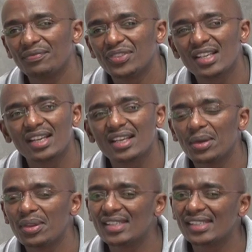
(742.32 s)
just like the
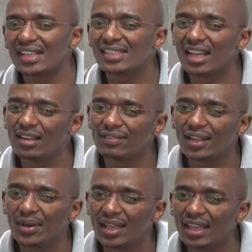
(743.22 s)
way they sell
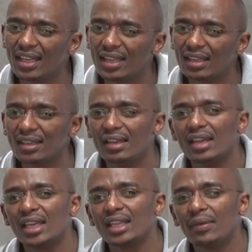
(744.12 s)
sunflower cake,
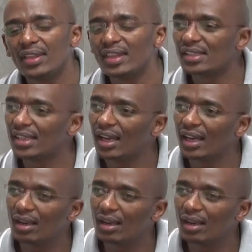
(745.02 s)
the way they sell